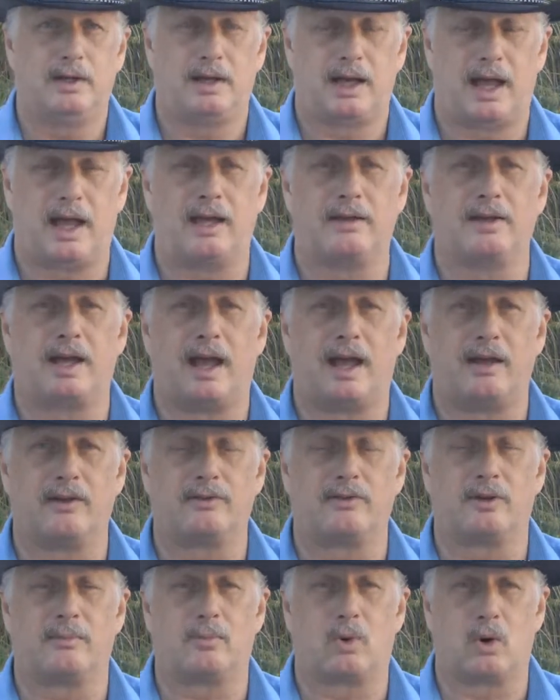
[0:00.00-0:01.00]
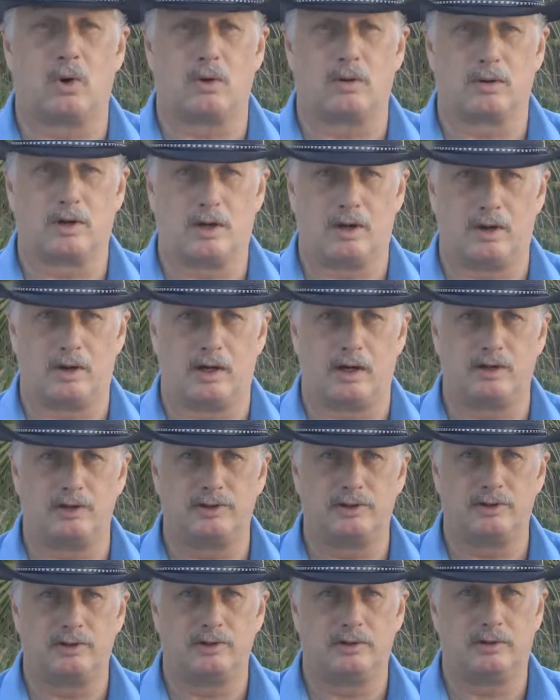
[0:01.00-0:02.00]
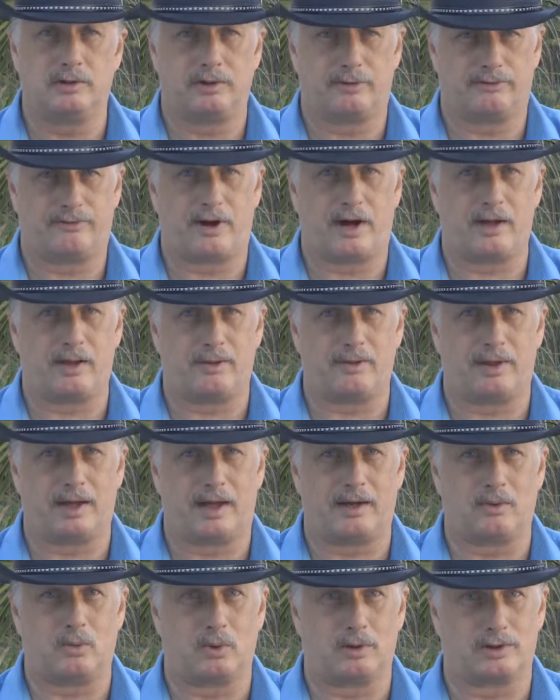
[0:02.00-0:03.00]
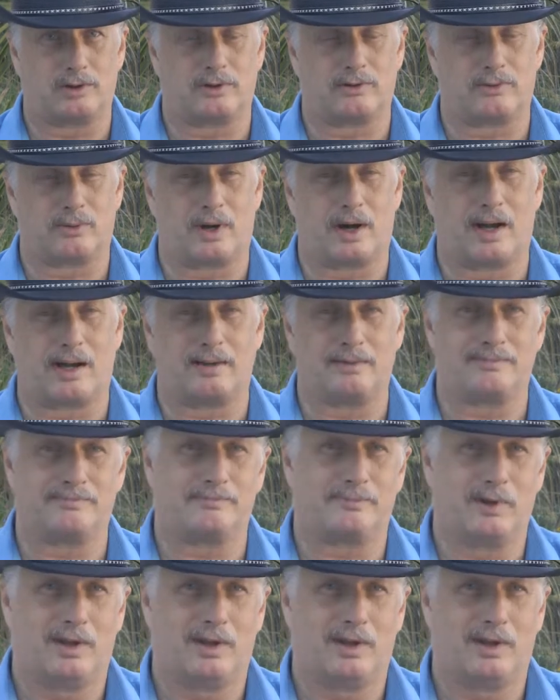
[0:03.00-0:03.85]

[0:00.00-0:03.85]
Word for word: and has the moral courage to follow that which is right.